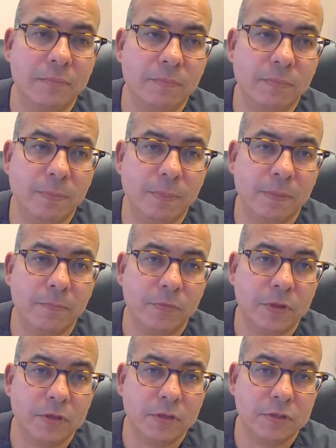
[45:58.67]

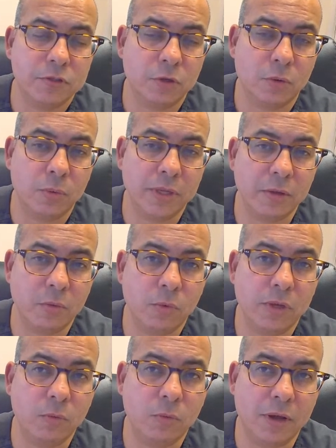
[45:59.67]
So
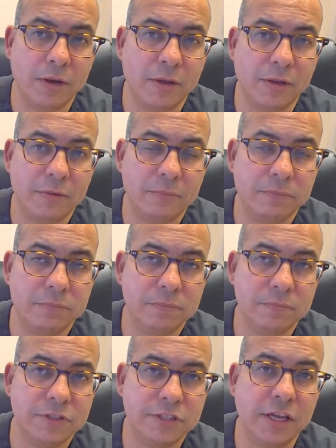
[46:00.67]
we want
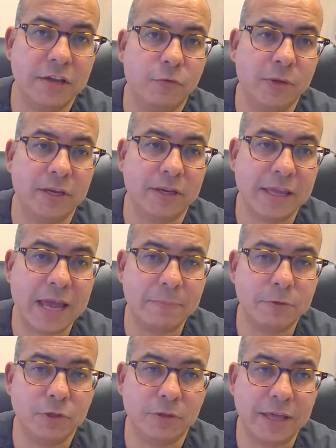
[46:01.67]
to see if we
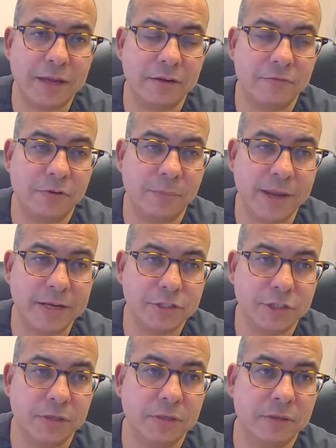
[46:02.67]
can capture that
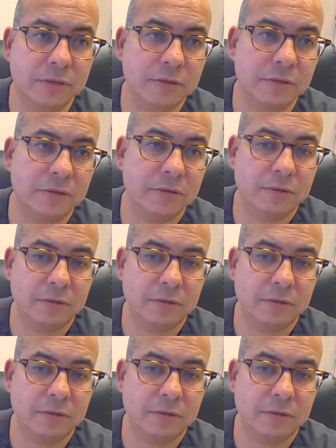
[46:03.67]
information.